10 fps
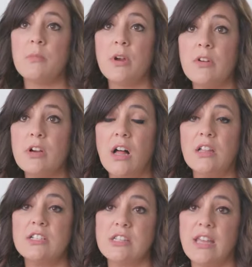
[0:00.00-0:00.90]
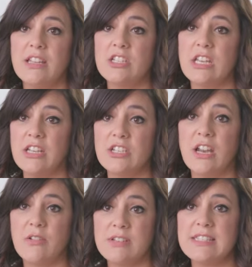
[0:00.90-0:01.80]
Provo College and the education
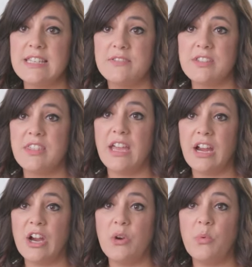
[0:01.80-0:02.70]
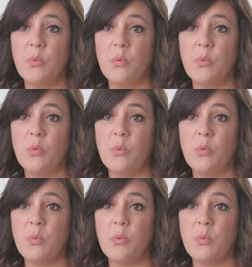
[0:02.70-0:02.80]
I received there